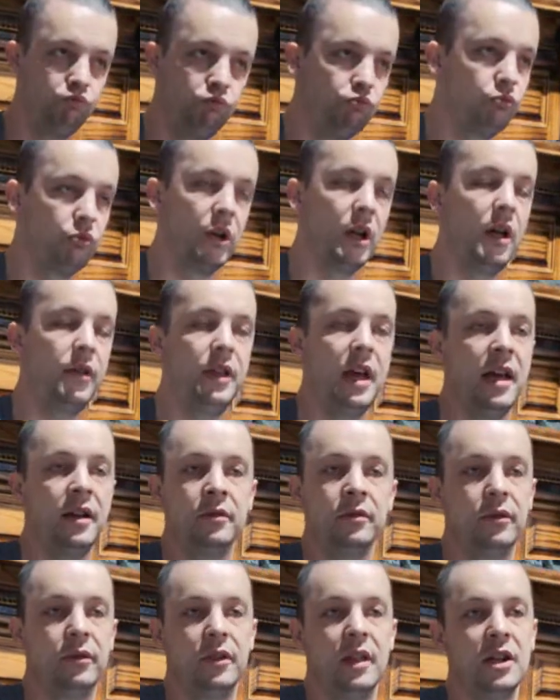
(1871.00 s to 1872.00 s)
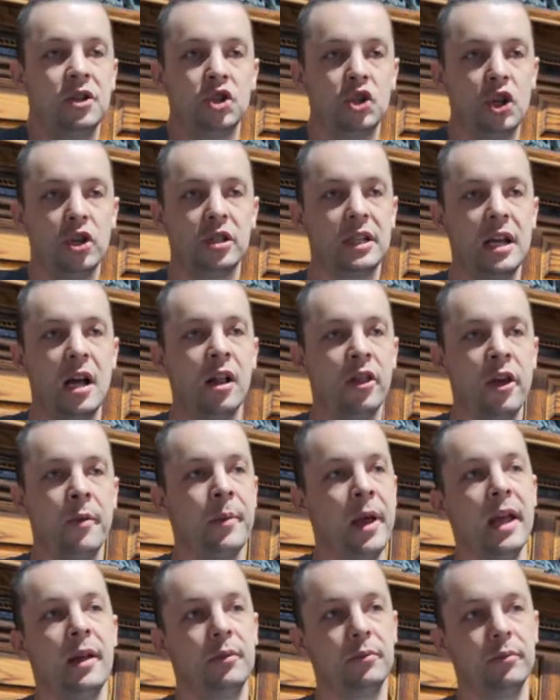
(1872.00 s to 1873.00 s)
then just tell them,
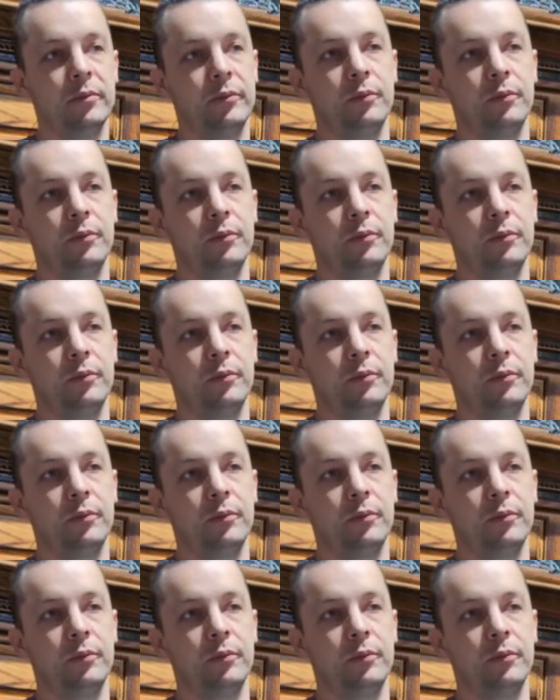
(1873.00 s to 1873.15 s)
hey,